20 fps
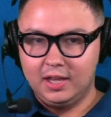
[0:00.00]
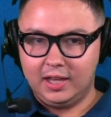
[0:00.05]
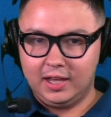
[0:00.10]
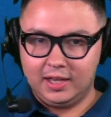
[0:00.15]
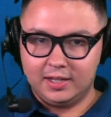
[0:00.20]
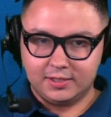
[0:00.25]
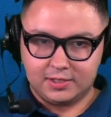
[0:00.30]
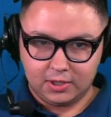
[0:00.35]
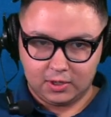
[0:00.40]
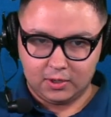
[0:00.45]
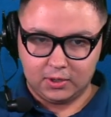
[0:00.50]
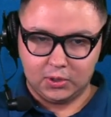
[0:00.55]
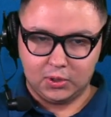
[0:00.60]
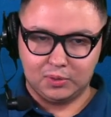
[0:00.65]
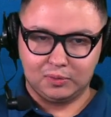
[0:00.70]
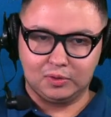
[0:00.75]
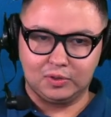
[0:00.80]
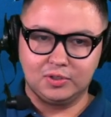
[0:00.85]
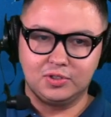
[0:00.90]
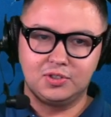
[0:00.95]
and
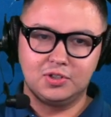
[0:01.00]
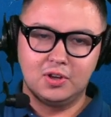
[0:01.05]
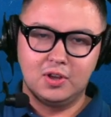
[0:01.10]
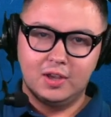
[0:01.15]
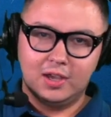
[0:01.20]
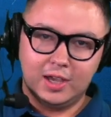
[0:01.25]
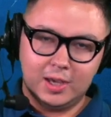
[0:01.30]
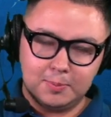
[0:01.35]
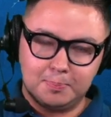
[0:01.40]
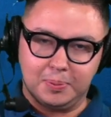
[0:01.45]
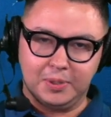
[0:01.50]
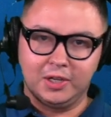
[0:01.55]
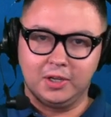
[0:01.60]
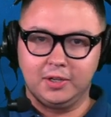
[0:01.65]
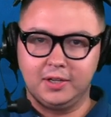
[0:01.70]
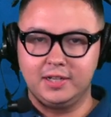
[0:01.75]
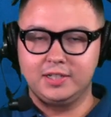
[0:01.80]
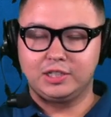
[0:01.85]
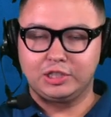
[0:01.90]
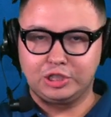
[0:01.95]
turnovers, and
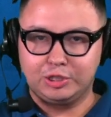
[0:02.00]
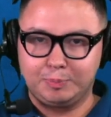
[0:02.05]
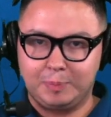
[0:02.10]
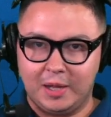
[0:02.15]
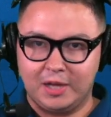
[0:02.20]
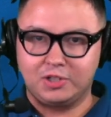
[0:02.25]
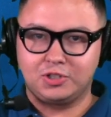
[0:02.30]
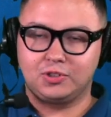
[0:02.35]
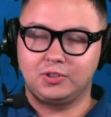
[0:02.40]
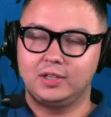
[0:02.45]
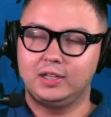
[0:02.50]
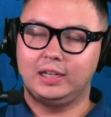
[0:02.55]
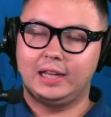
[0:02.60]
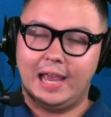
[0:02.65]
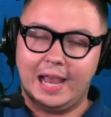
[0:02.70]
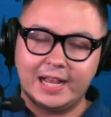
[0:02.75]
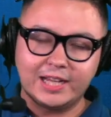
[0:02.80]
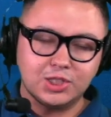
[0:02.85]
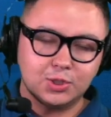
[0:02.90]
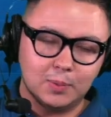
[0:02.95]
penalties especially.
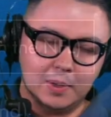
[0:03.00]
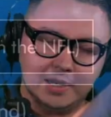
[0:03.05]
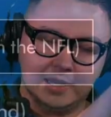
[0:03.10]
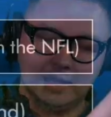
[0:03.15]
Last week